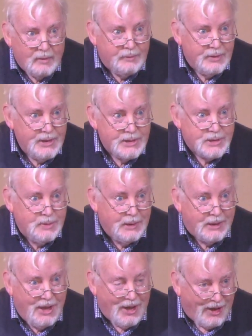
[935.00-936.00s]
for this to
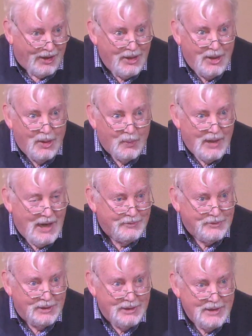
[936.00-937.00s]
occur, we have
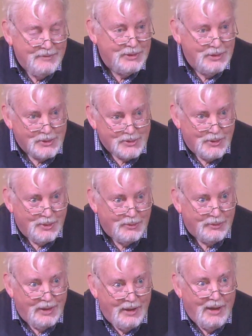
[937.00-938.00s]
to live in the
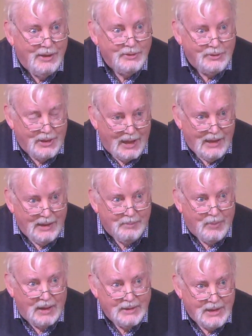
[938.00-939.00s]
truth day
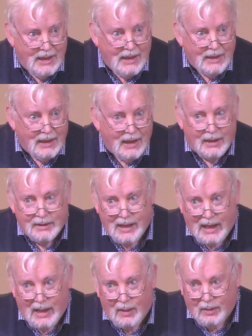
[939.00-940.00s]
by day and
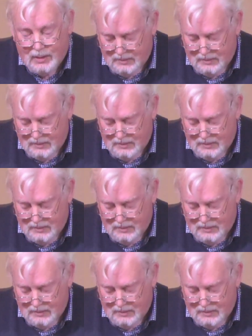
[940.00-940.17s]
hour